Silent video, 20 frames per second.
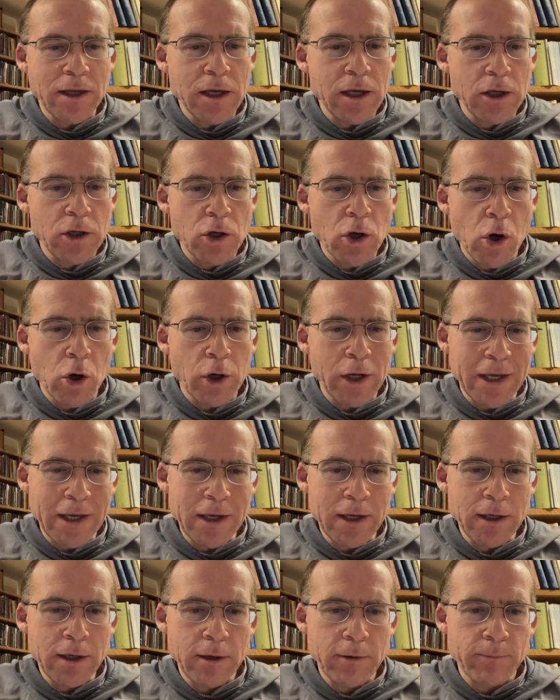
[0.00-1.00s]
Kyung
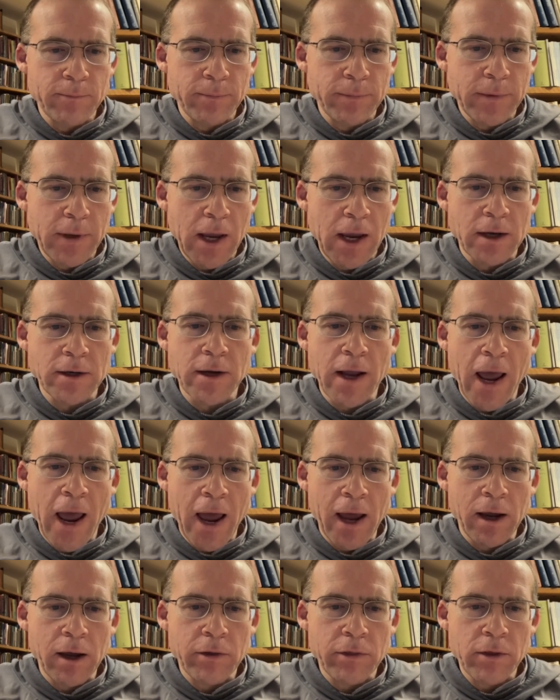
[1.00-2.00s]
Yi, and
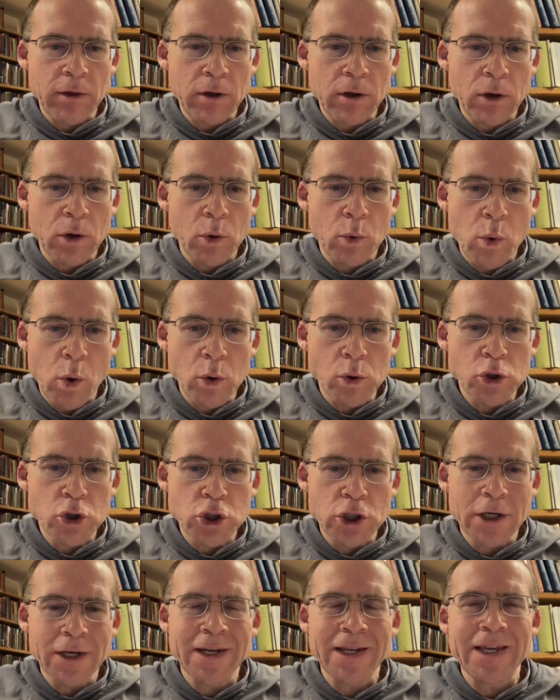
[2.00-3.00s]
Agatha Kwon
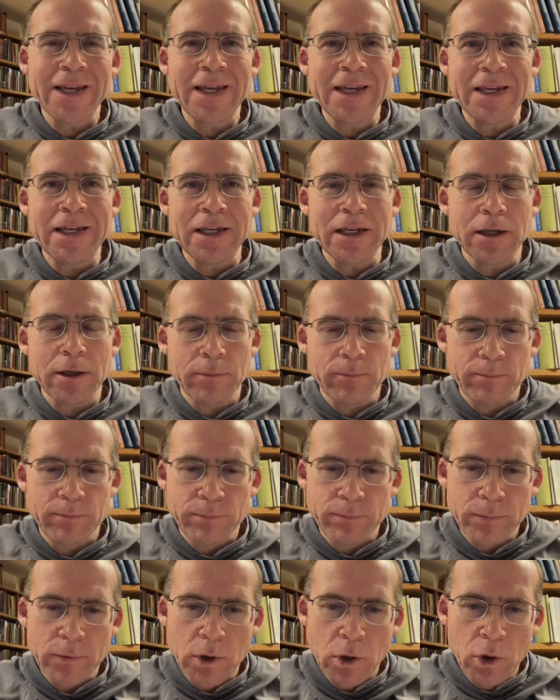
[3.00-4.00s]
Chin Yi,
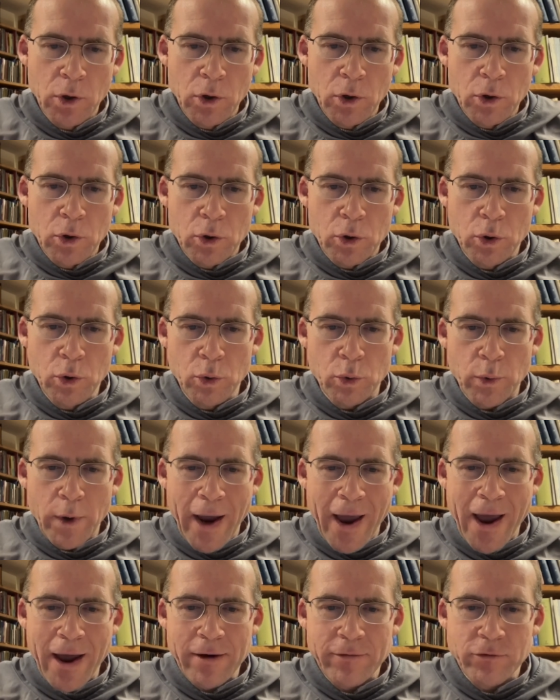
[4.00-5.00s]
who,
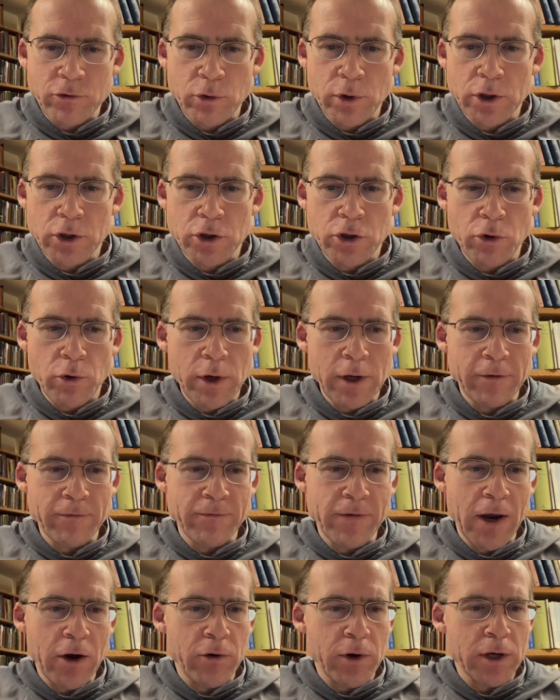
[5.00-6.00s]
after enduring
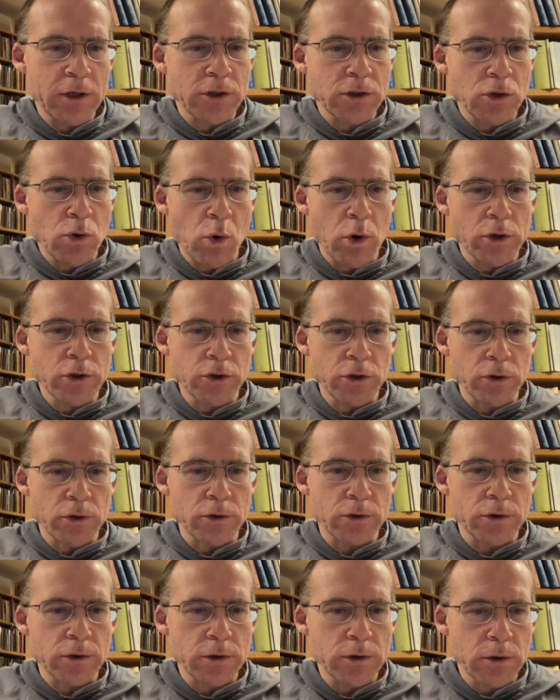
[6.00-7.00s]
various
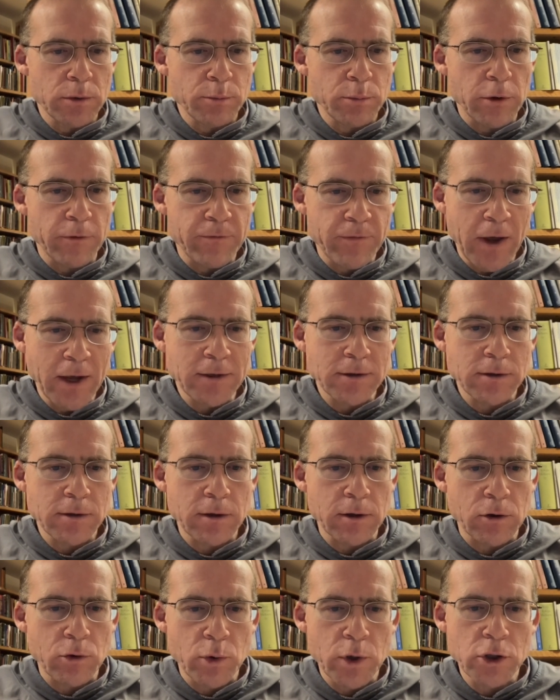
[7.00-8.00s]
tortures, professed
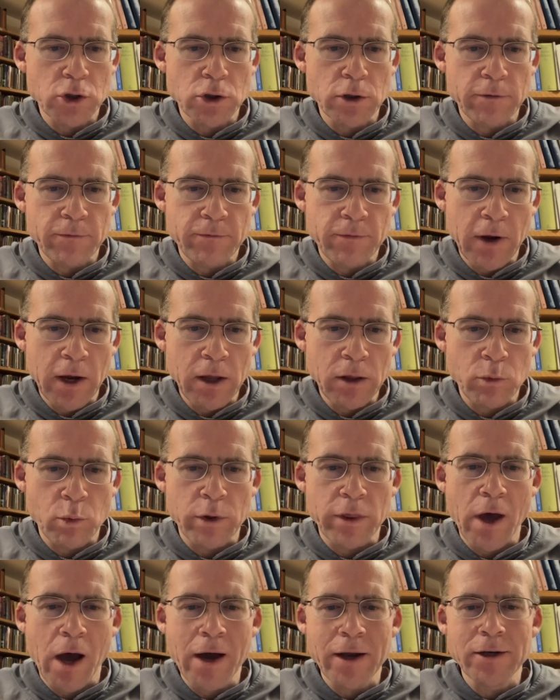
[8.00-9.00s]
the Christian faith
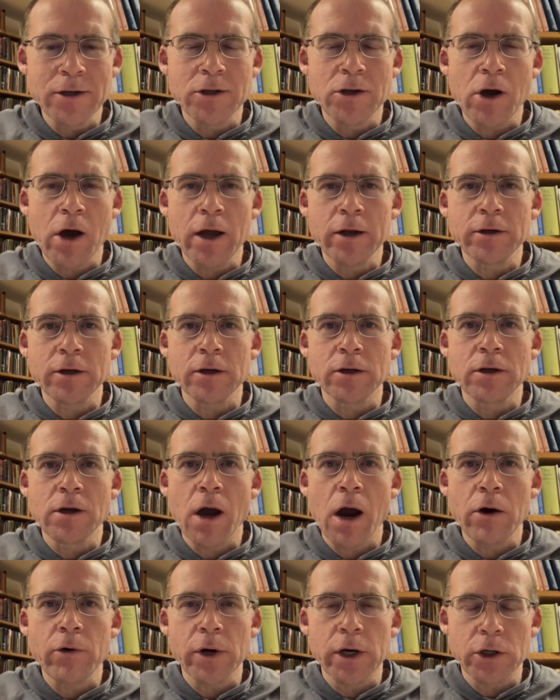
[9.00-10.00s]
with undaunted
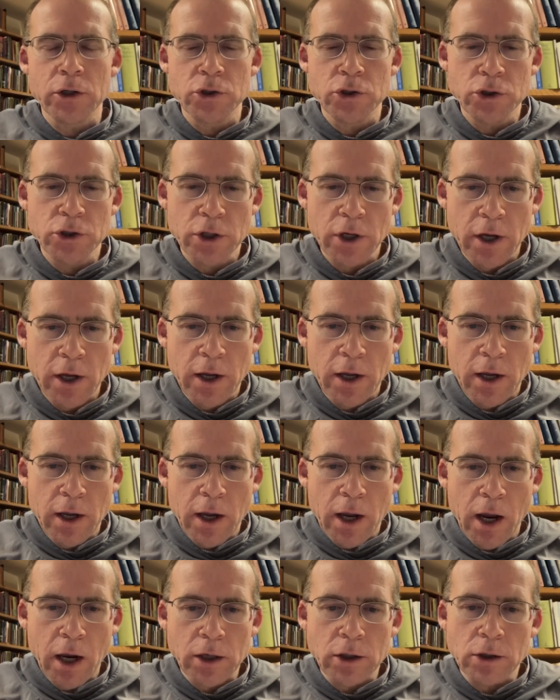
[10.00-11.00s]
courage
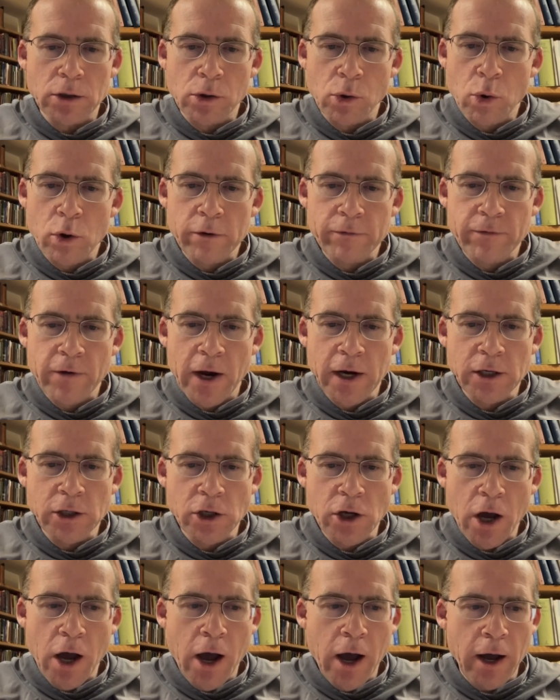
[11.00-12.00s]
and glorified
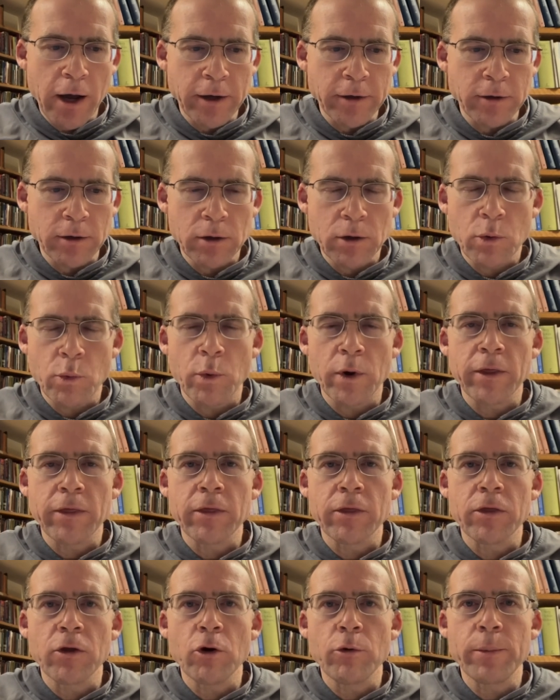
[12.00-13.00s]
God
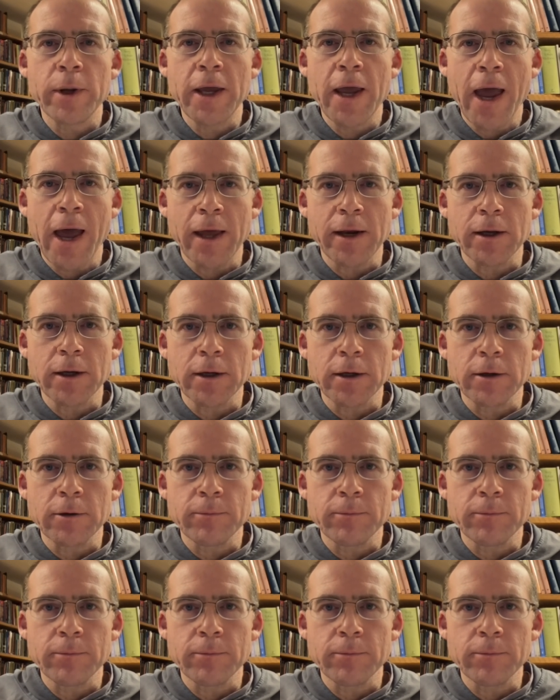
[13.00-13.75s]
with their beheading.